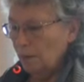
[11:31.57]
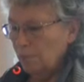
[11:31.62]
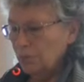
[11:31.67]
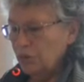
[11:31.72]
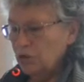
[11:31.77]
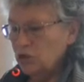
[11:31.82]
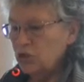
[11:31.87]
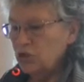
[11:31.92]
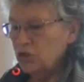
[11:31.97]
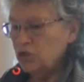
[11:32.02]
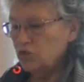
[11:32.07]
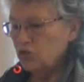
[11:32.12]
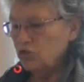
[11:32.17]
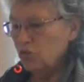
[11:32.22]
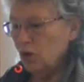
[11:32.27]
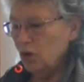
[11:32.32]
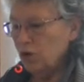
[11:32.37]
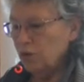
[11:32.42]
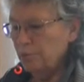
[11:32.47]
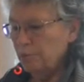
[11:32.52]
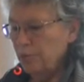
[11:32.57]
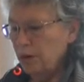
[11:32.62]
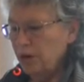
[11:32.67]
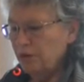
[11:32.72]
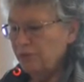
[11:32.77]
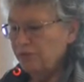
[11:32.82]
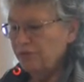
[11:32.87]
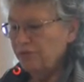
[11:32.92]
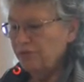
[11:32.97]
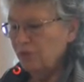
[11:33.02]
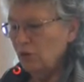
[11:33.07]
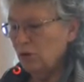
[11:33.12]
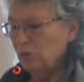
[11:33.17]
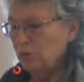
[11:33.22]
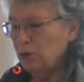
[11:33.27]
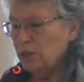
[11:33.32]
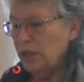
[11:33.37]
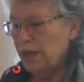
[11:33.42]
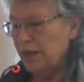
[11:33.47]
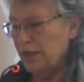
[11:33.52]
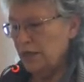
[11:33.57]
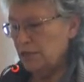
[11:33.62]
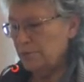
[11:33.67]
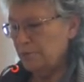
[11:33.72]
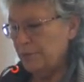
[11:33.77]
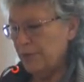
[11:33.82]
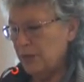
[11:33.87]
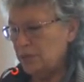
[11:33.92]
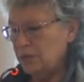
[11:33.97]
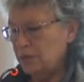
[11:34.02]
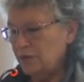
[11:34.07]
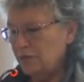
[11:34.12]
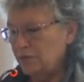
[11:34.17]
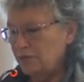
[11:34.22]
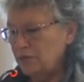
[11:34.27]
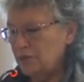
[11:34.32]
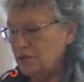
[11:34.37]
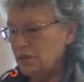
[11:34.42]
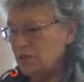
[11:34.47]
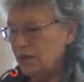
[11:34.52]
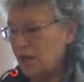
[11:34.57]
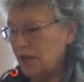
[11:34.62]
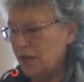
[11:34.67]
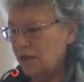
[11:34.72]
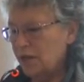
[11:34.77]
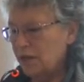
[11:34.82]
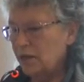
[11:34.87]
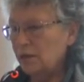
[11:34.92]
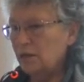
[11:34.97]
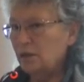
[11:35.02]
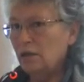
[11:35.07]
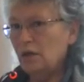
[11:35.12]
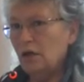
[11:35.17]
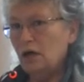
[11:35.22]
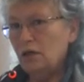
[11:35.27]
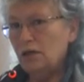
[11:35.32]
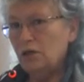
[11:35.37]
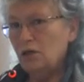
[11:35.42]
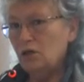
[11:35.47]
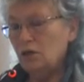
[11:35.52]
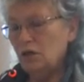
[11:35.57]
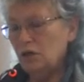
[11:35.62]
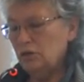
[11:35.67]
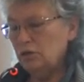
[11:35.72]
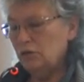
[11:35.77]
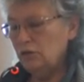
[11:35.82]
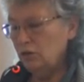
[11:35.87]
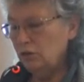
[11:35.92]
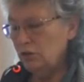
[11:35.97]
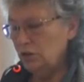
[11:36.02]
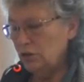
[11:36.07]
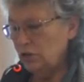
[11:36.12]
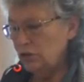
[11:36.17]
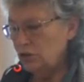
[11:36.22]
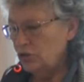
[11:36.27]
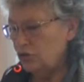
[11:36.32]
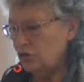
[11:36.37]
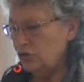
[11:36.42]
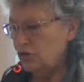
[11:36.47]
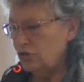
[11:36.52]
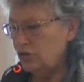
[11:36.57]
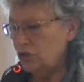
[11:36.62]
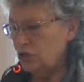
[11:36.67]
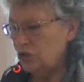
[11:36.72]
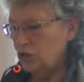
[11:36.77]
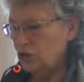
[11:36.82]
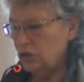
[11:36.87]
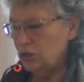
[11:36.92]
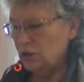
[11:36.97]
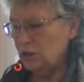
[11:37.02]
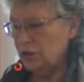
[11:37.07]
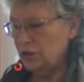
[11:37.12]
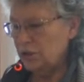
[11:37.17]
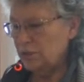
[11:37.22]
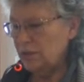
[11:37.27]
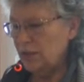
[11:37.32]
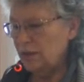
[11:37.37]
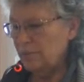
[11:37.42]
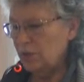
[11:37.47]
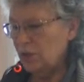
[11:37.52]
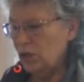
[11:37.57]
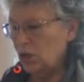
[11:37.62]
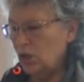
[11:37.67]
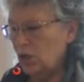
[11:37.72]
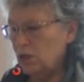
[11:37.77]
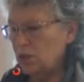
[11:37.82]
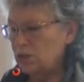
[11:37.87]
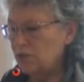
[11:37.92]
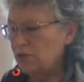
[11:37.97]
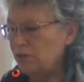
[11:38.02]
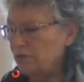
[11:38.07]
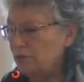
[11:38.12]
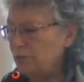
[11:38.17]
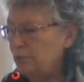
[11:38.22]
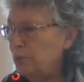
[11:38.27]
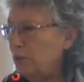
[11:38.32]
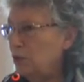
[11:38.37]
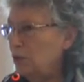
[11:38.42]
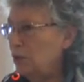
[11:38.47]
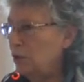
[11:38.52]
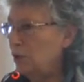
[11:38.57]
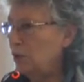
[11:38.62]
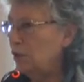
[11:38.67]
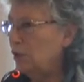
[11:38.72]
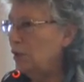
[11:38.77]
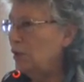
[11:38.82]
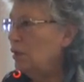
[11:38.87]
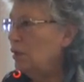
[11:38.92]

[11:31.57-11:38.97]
but she's drawn upon formal aspects of design and color alluding to traditional Islamic arts of the book.